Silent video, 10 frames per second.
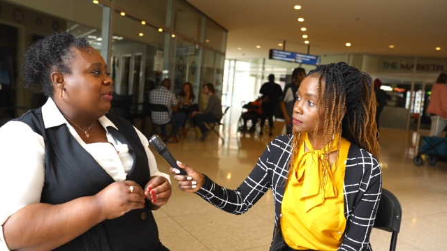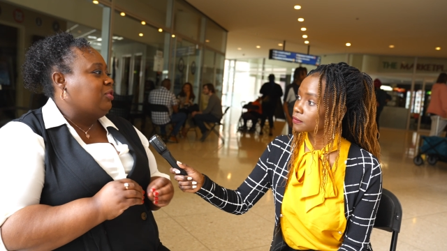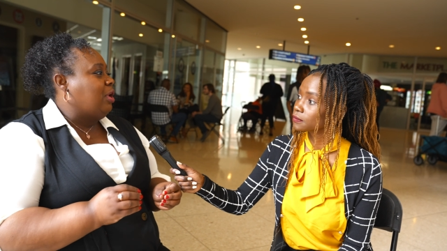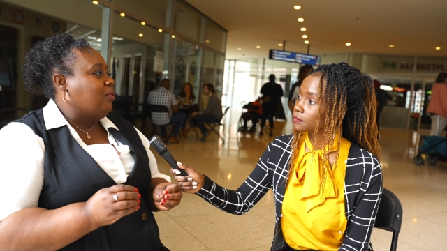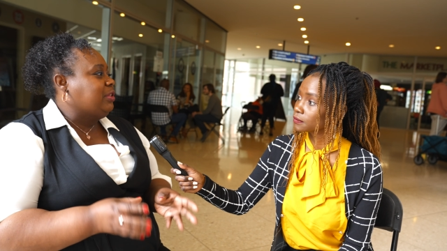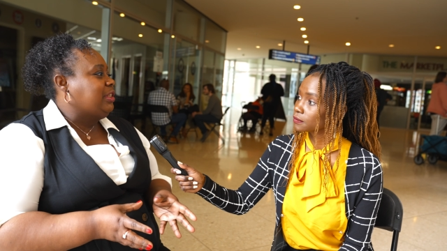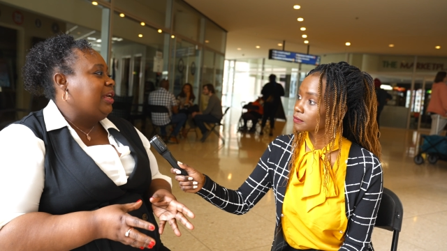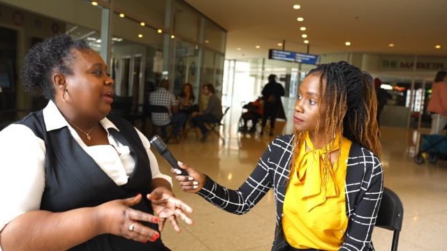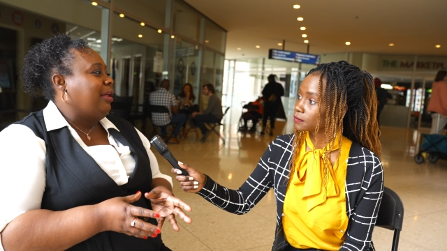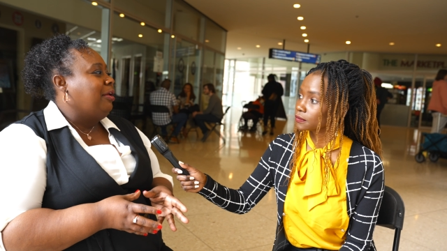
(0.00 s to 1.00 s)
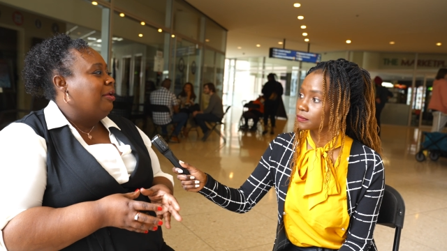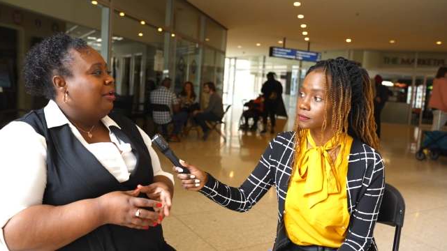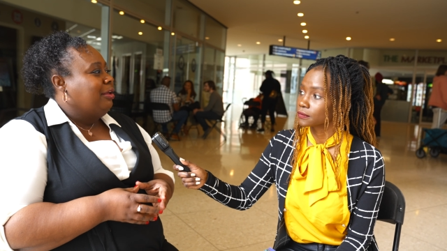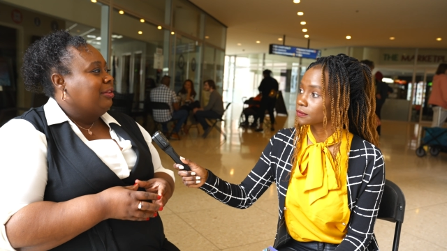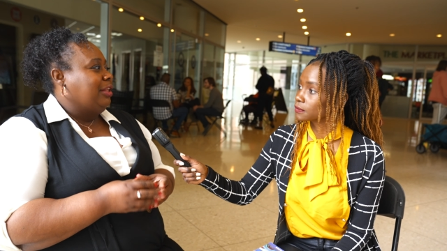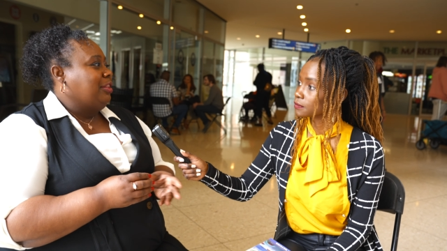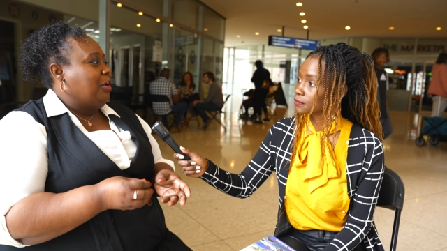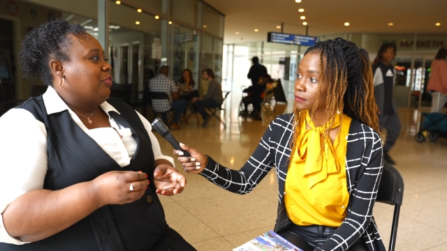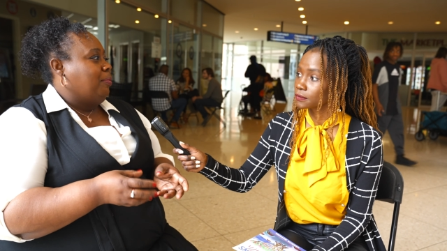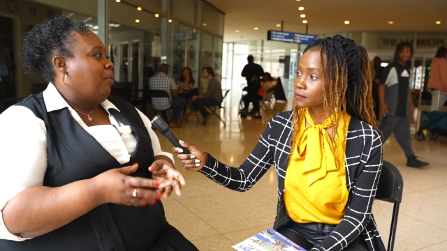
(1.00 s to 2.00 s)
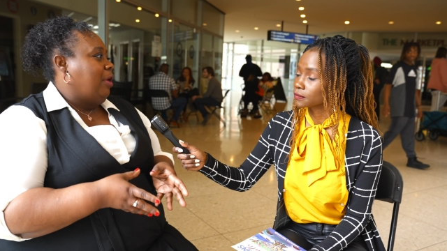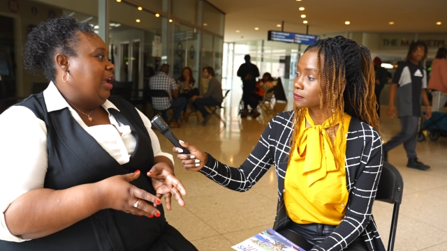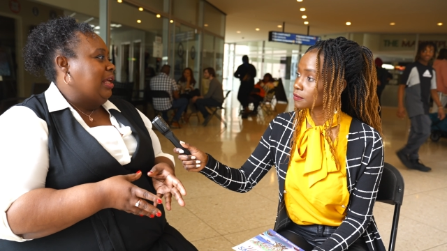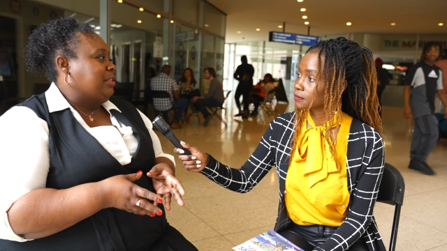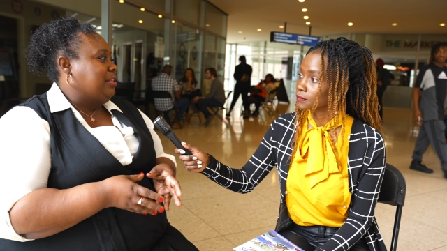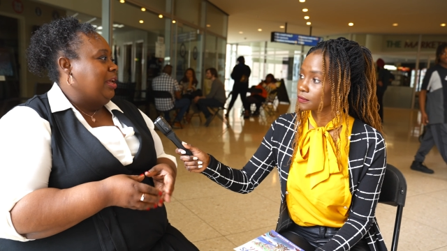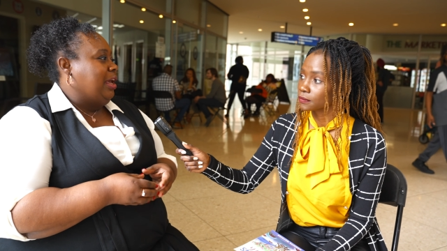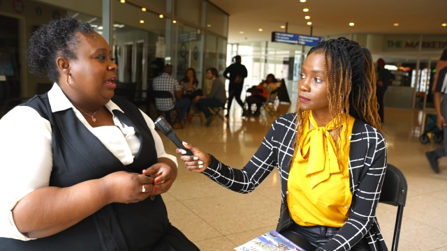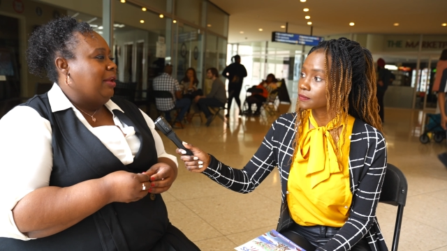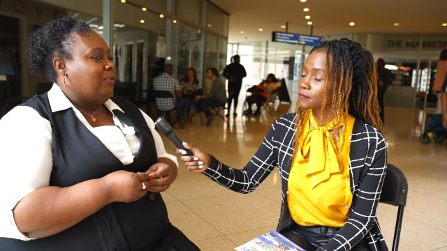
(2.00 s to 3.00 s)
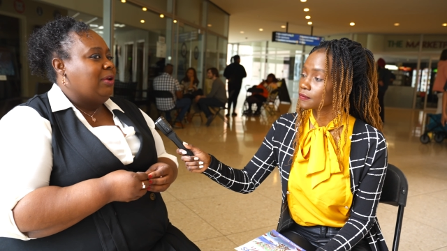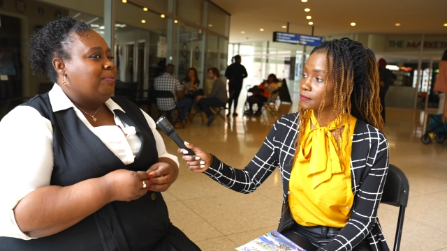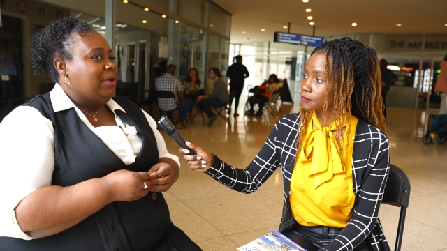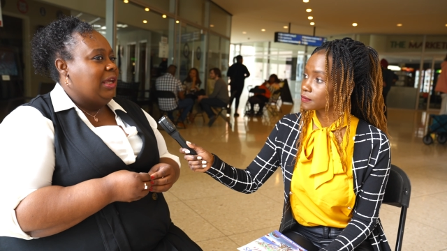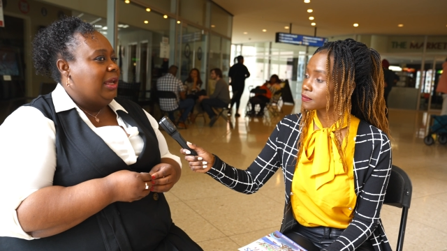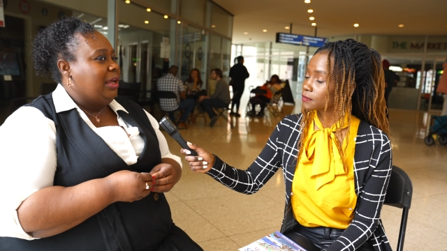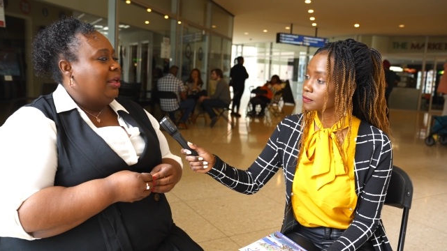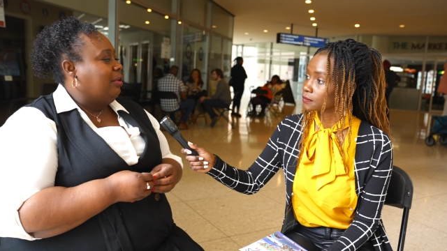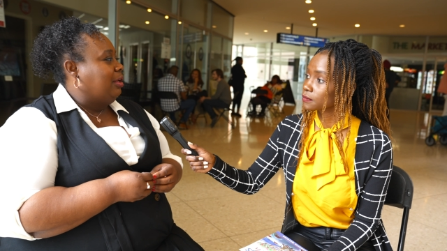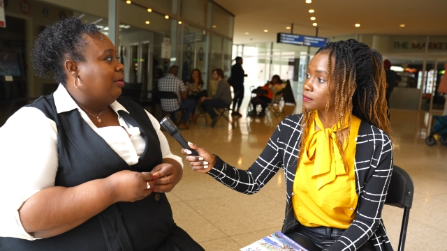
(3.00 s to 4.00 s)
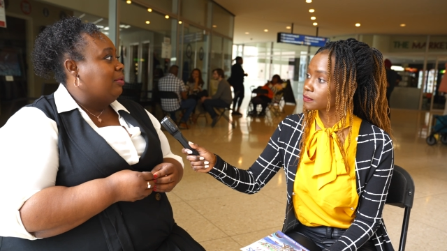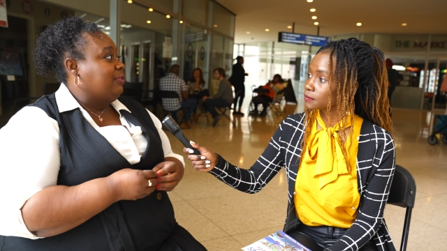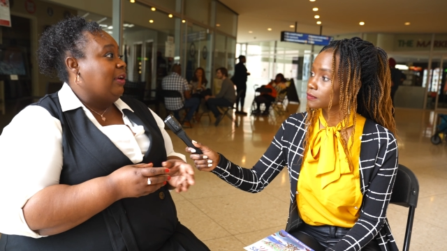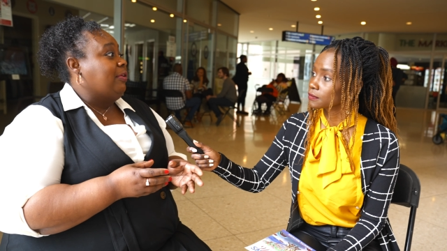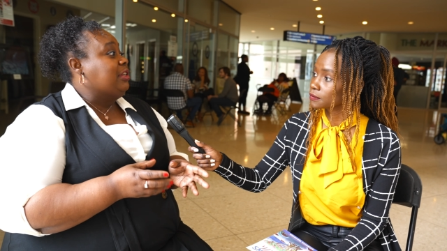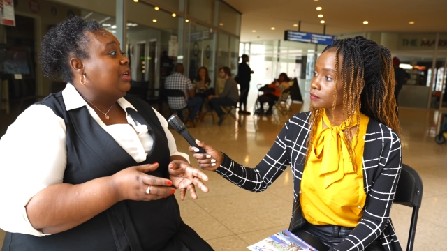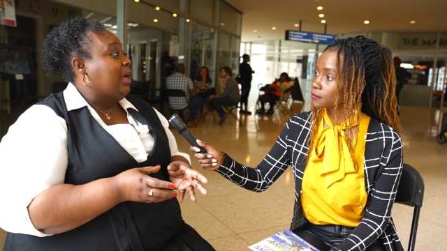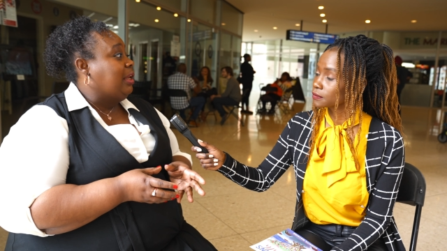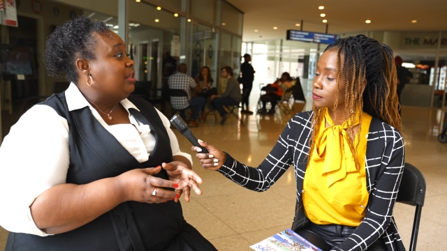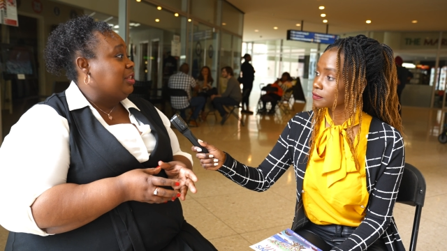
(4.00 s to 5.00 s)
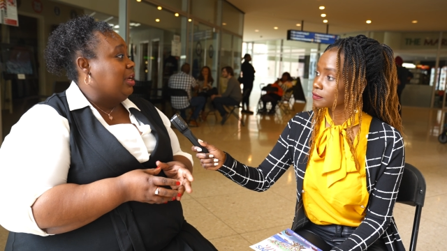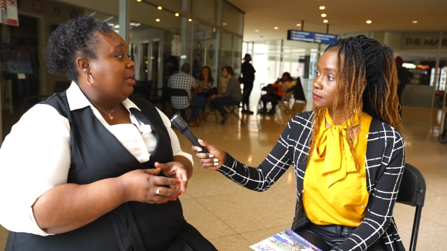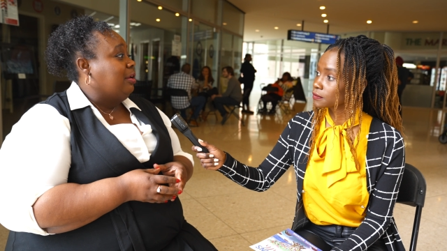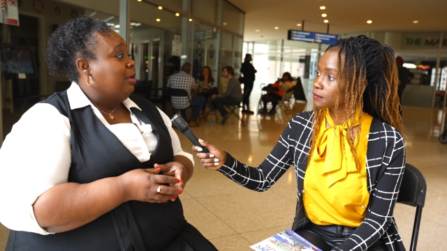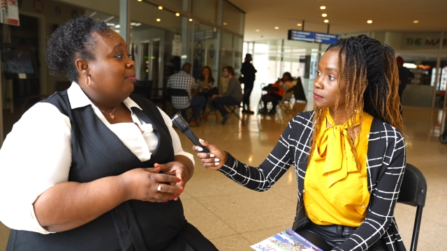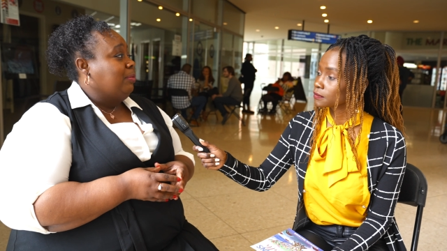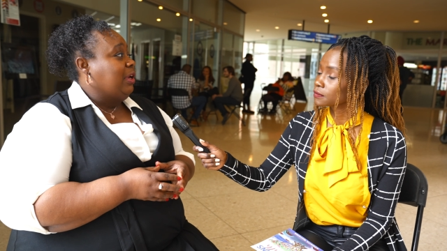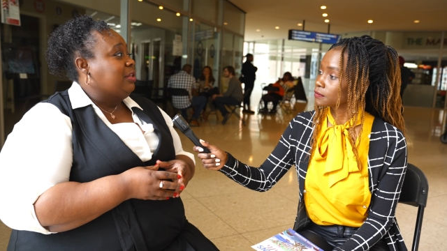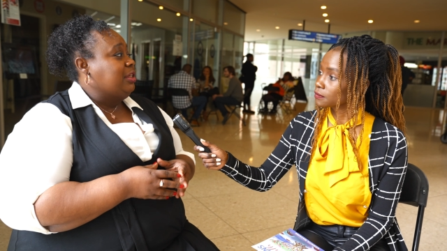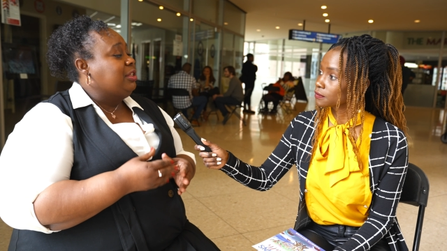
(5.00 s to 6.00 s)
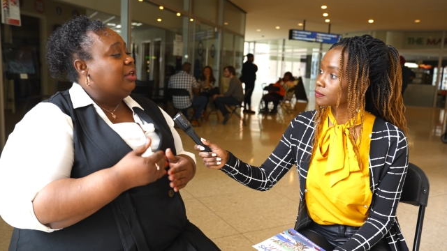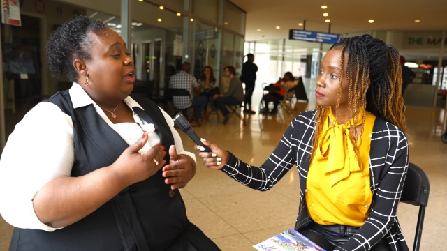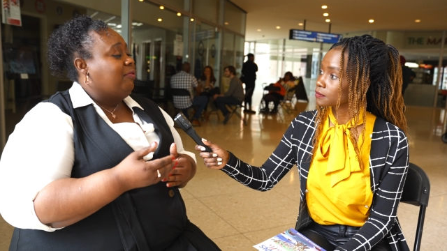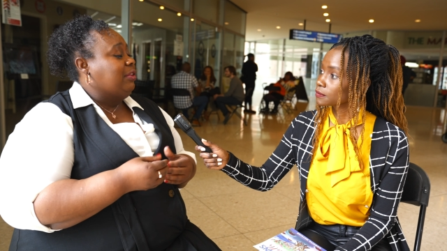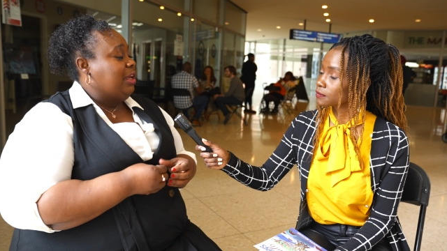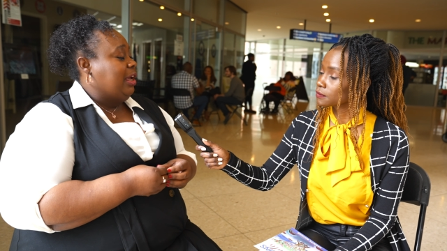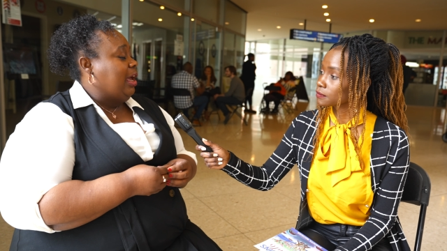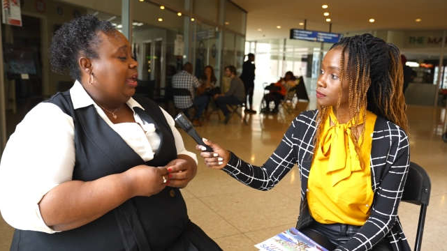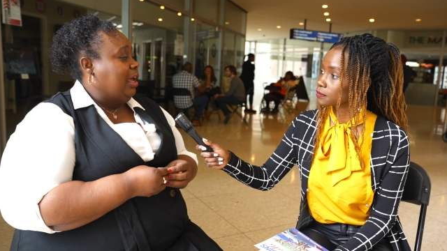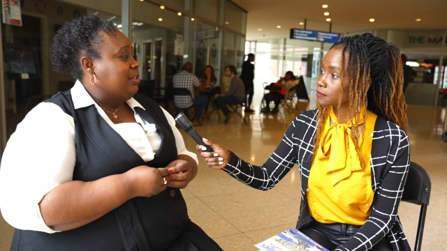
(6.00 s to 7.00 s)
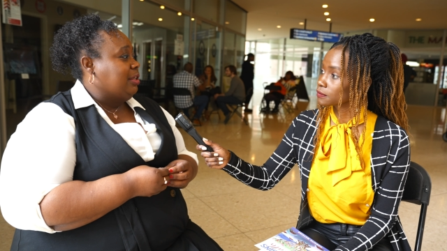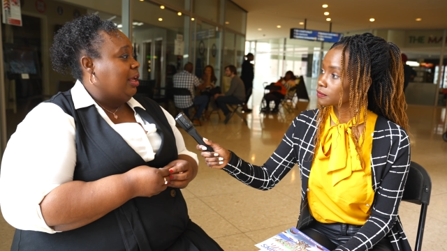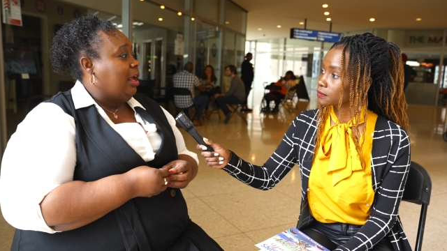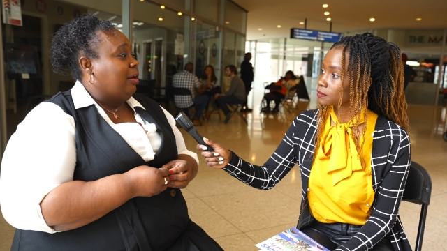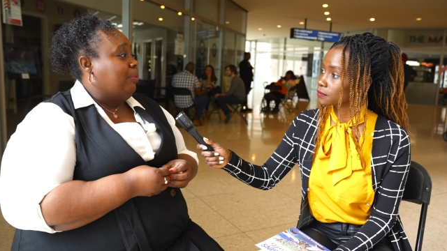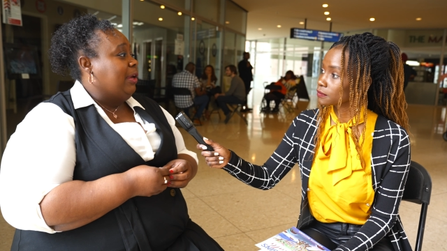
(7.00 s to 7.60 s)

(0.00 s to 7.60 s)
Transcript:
Speaker 1: but you don't see it, that they're depressed. And with me, it was very challenging because it took everything I had to get out of